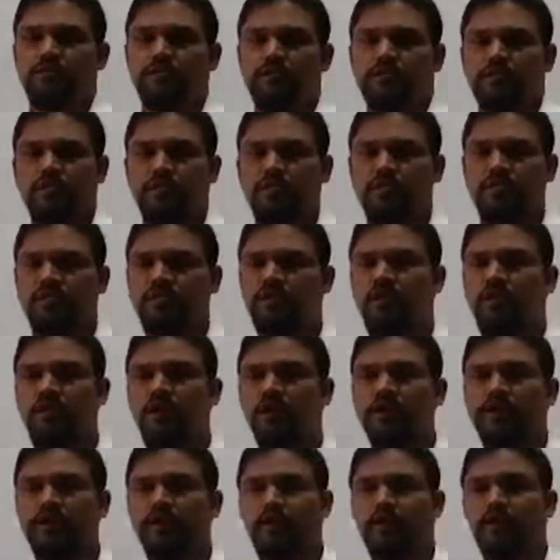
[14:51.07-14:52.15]
still
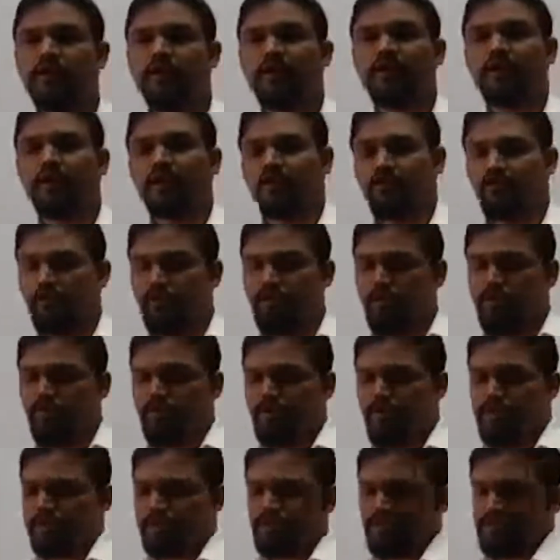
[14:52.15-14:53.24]
not get equal
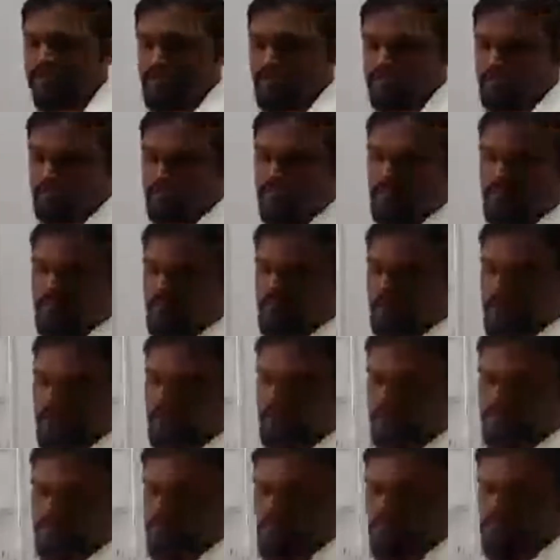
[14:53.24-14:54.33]
opportunities.
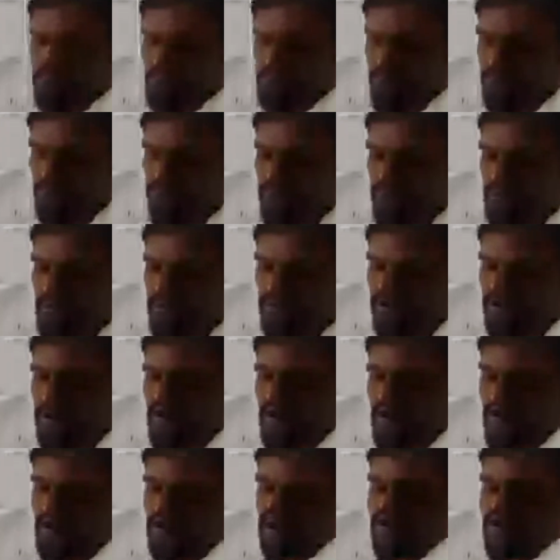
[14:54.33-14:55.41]
Okay, women
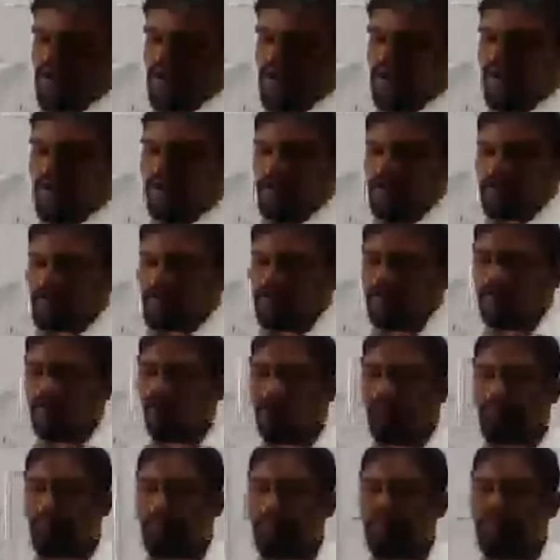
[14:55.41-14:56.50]
are not at
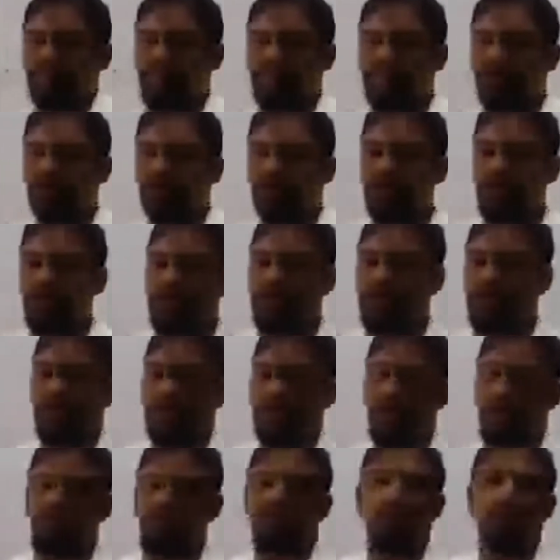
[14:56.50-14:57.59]
given equal
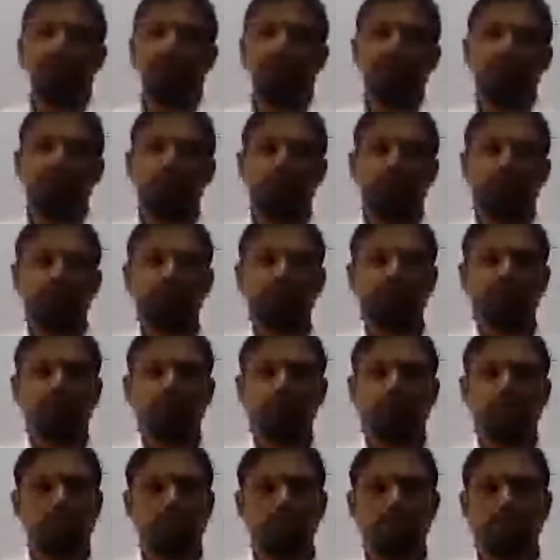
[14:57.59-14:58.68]
in all
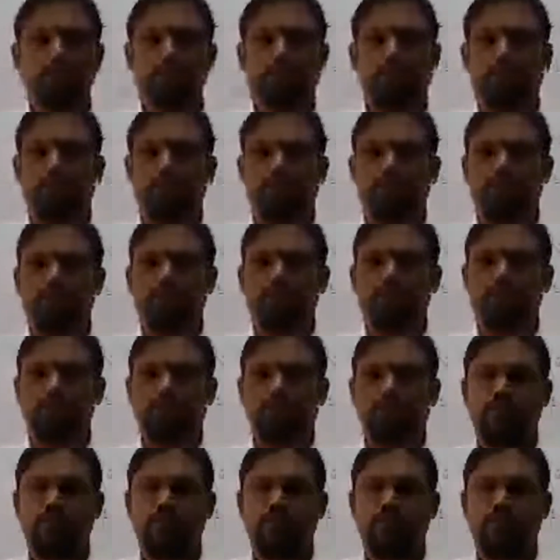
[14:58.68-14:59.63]
spheres. It indicates